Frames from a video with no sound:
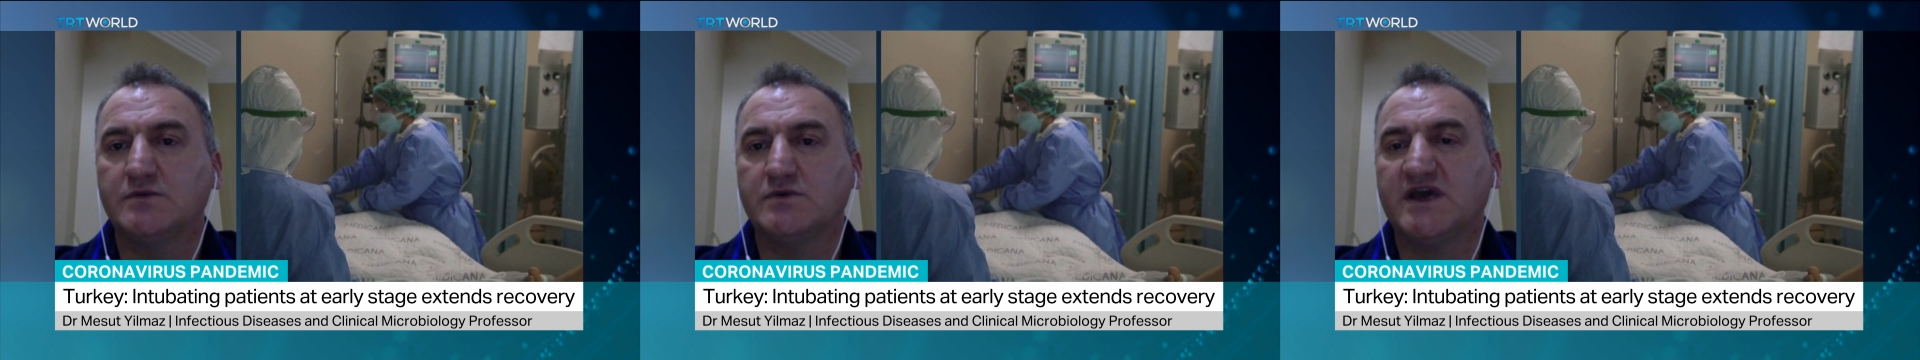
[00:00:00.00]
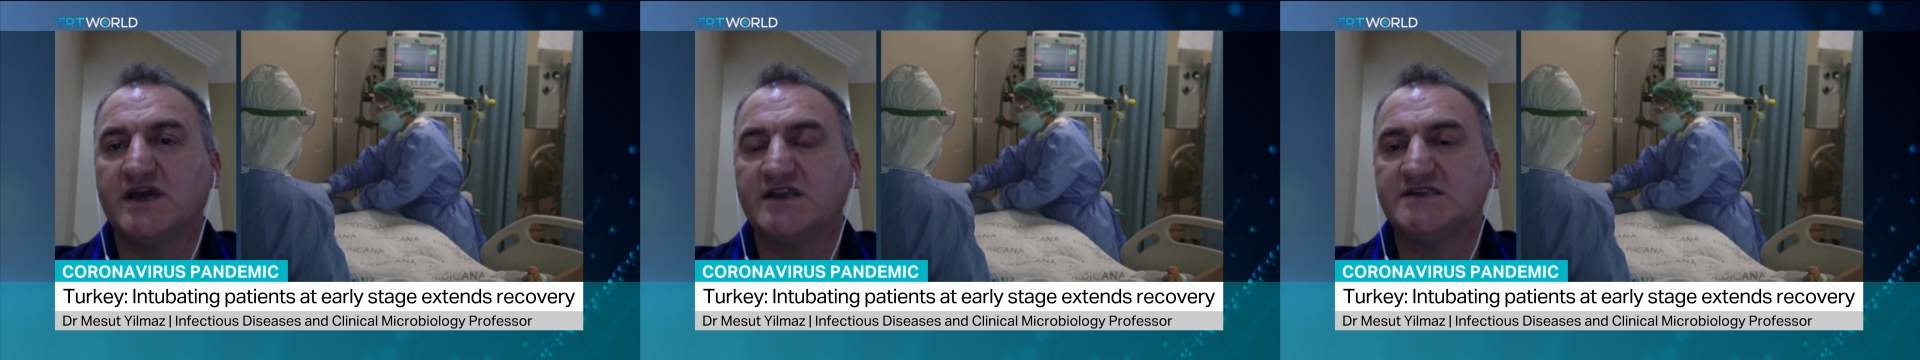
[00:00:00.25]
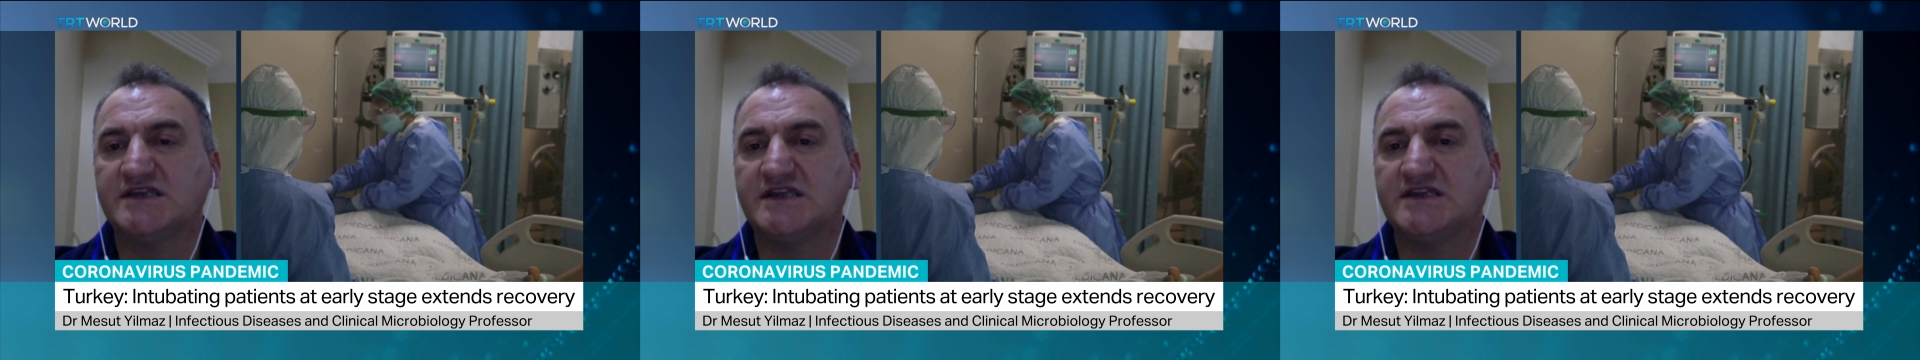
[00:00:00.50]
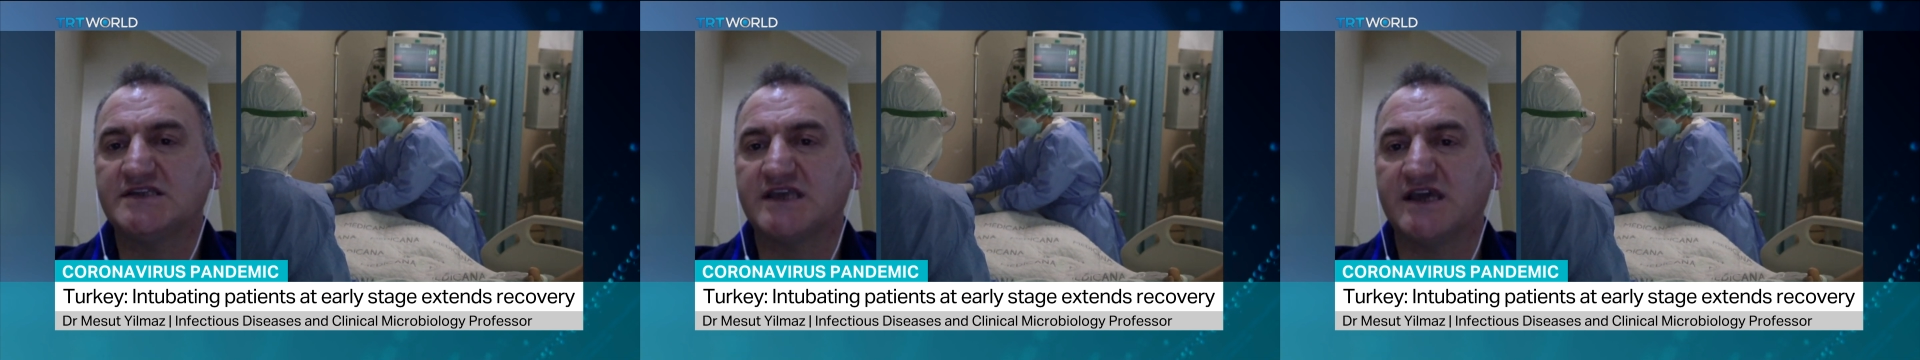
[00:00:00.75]
And we had a
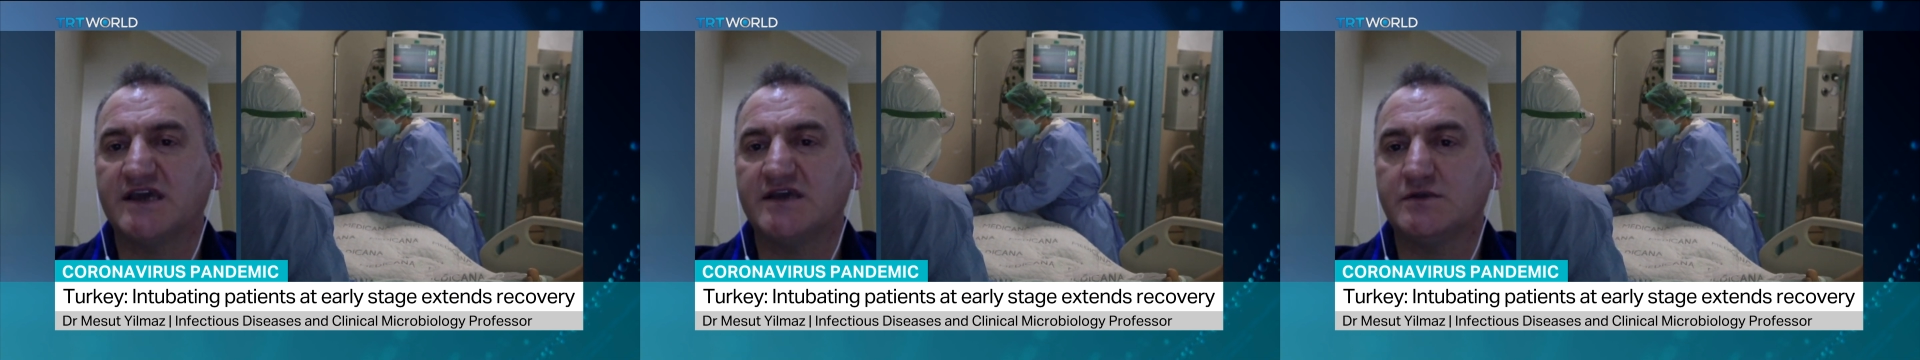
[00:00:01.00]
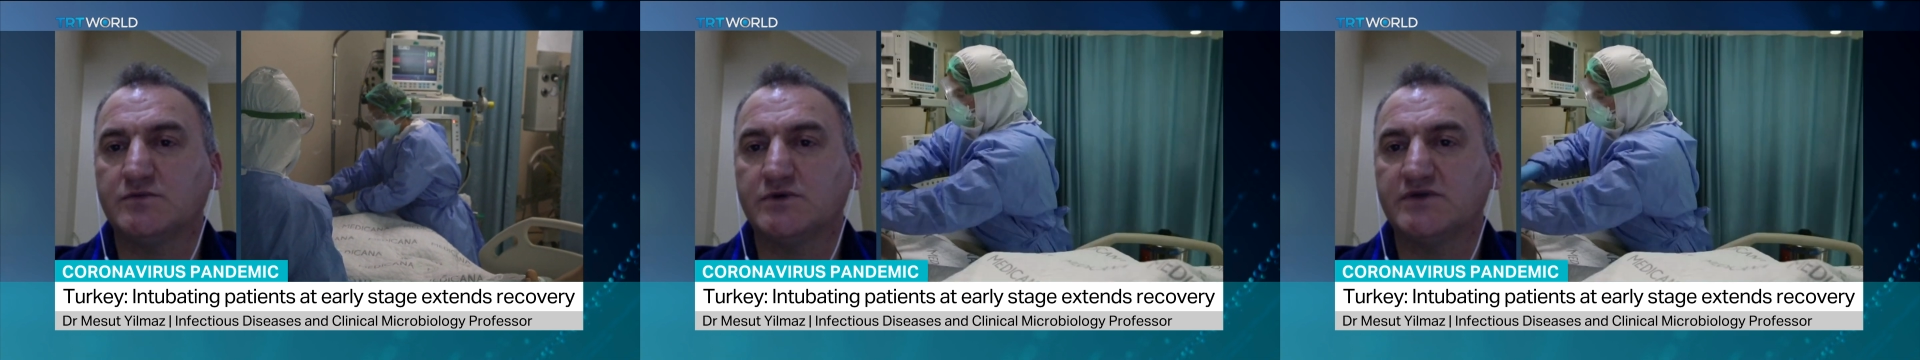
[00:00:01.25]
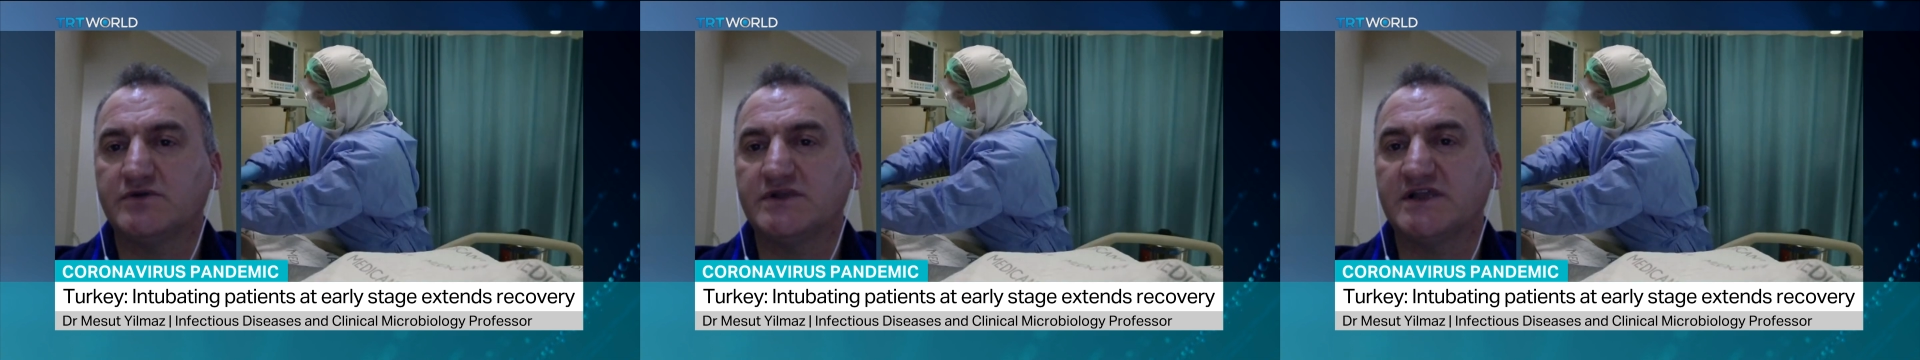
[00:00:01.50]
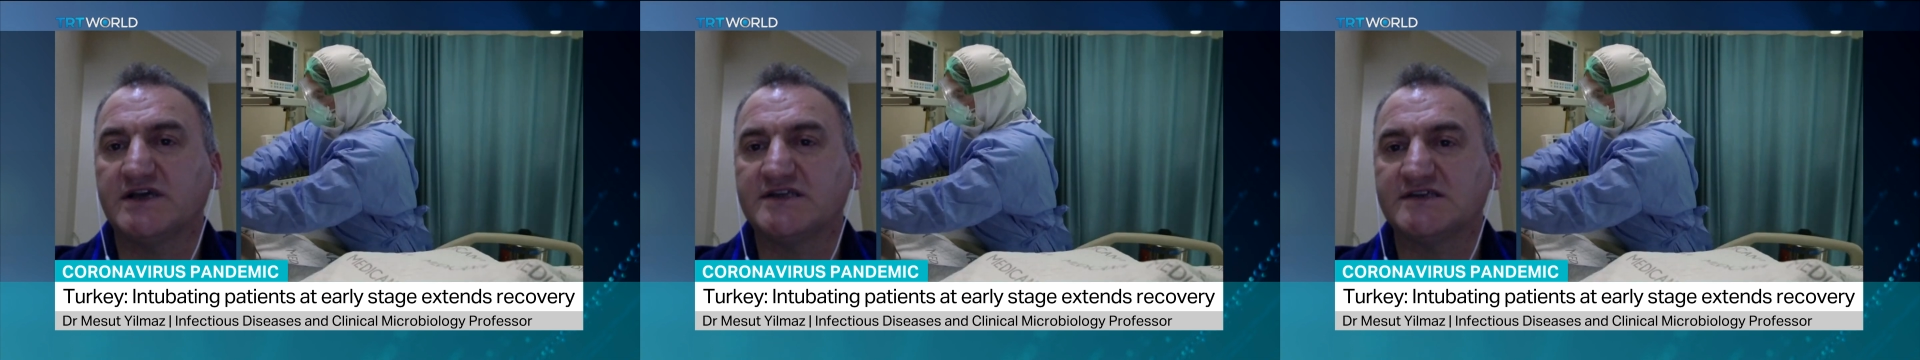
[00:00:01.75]
CT scan, and we realized